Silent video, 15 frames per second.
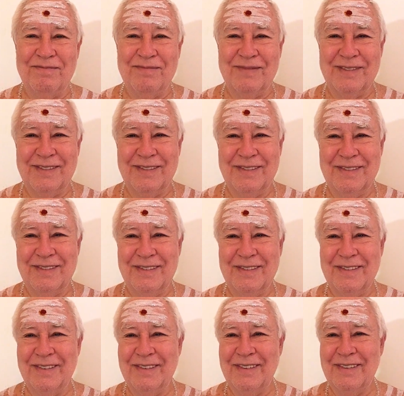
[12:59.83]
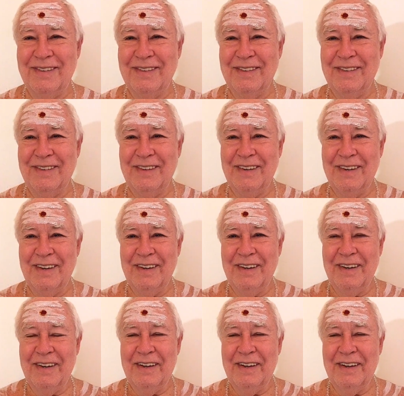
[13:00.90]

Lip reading: Nothing is said.